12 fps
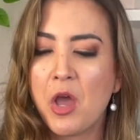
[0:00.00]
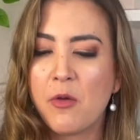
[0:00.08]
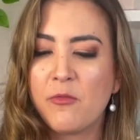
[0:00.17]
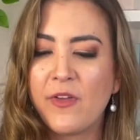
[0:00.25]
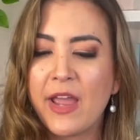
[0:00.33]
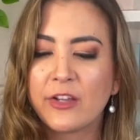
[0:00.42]

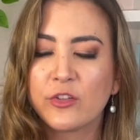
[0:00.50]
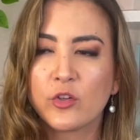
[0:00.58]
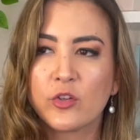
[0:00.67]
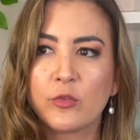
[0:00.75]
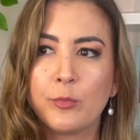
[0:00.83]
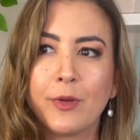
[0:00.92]

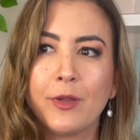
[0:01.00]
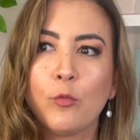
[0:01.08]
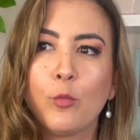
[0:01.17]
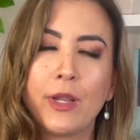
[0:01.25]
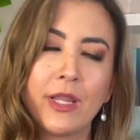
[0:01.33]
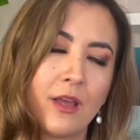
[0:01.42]
factors, but
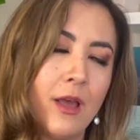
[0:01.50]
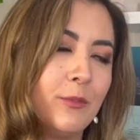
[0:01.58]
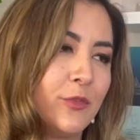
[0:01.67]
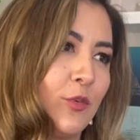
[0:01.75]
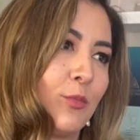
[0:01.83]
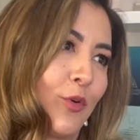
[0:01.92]
when it
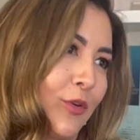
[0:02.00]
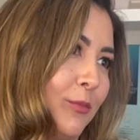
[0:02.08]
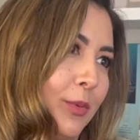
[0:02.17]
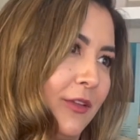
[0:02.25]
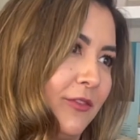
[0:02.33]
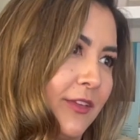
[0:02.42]
comes to broken
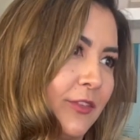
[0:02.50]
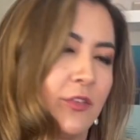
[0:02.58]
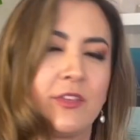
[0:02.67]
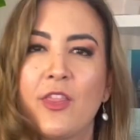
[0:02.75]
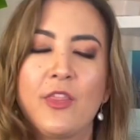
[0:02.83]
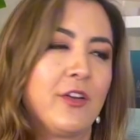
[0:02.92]
blood
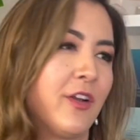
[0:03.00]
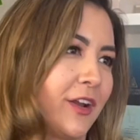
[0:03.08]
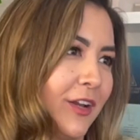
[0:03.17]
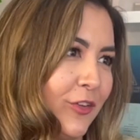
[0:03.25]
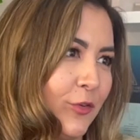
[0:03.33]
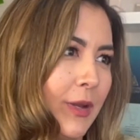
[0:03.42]
vessels, they're not
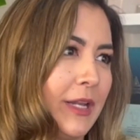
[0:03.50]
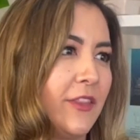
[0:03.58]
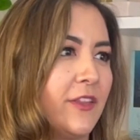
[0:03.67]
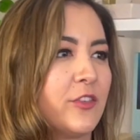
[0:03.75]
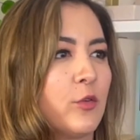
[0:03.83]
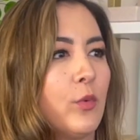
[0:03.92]
going to do
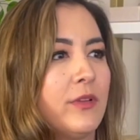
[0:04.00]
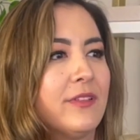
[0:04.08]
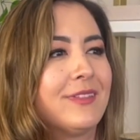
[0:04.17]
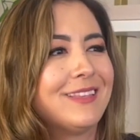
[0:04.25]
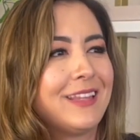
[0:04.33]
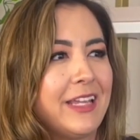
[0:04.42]
anything. So what
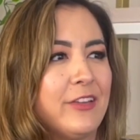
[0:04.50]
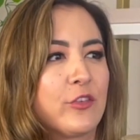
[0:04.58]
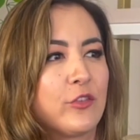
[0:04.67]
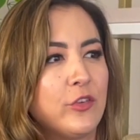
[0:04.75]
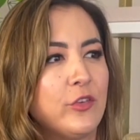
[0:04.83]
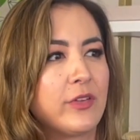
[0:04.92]
does
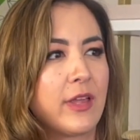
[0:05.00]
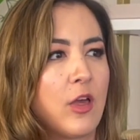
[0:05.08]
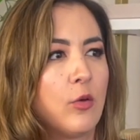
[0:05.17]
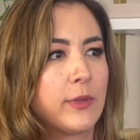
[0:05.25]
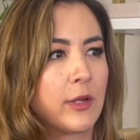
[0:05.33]
laser do to help get